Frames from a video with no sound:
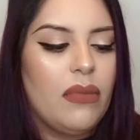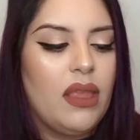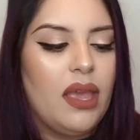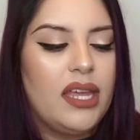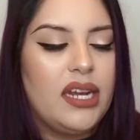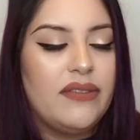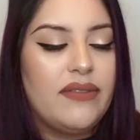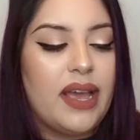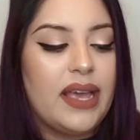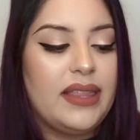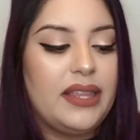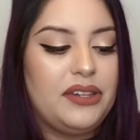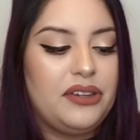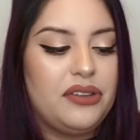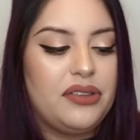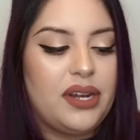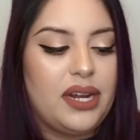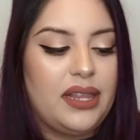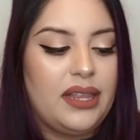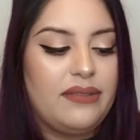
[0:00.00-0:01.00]
kind of eyeliner
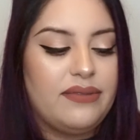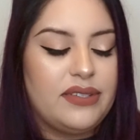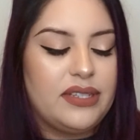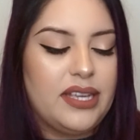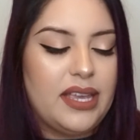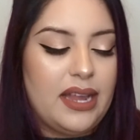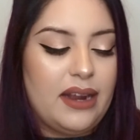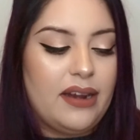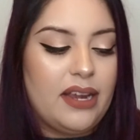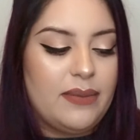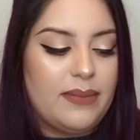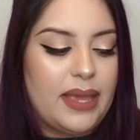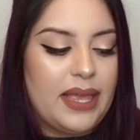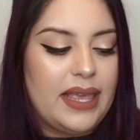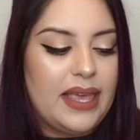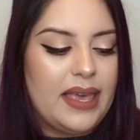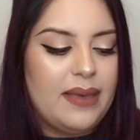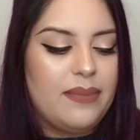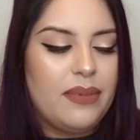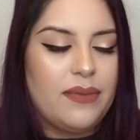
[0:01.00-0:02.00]
that I love to carry in my
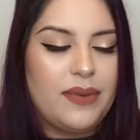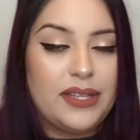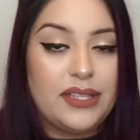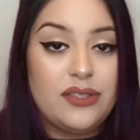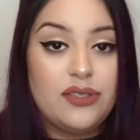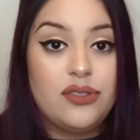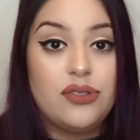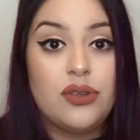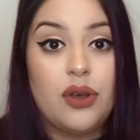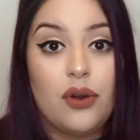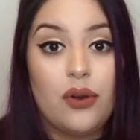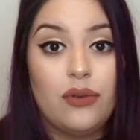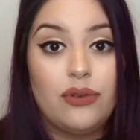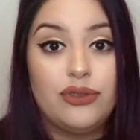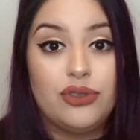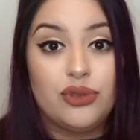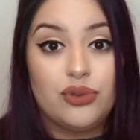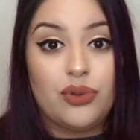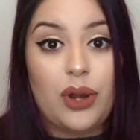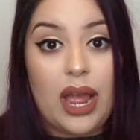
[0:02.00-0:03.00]
kit, but it's so
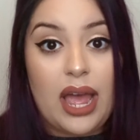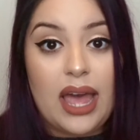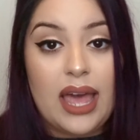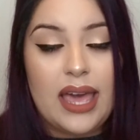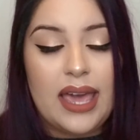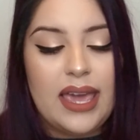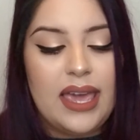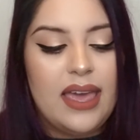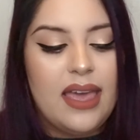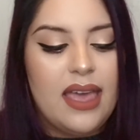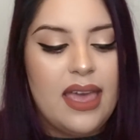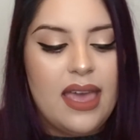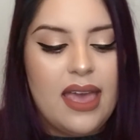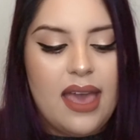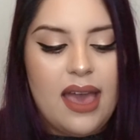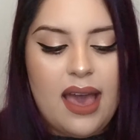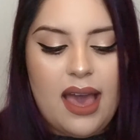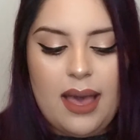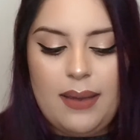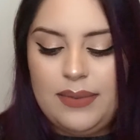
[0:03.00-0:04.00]
dry.
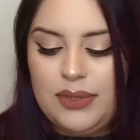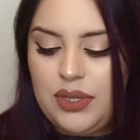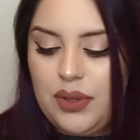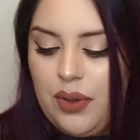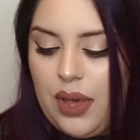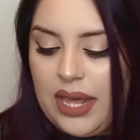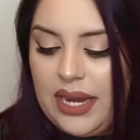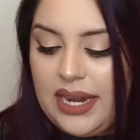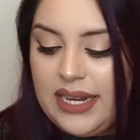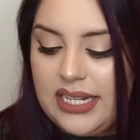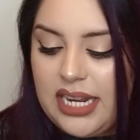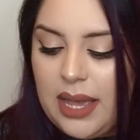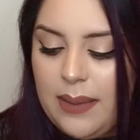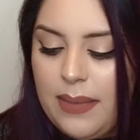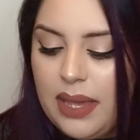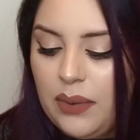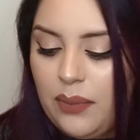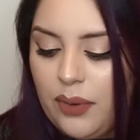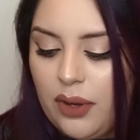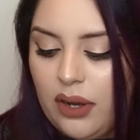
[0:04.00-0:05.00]
So anytime
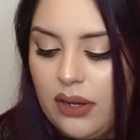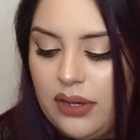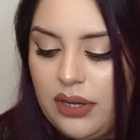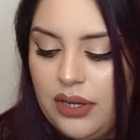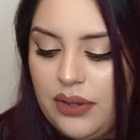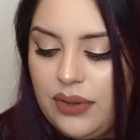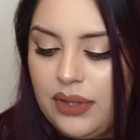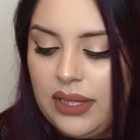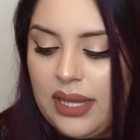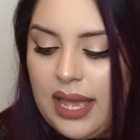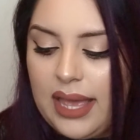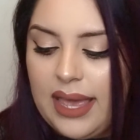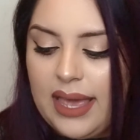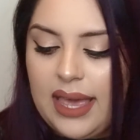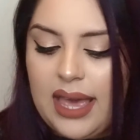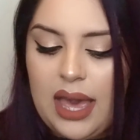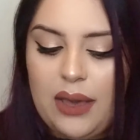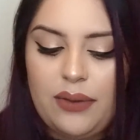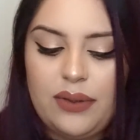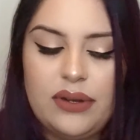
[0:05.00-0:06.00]
I'd work on a new client,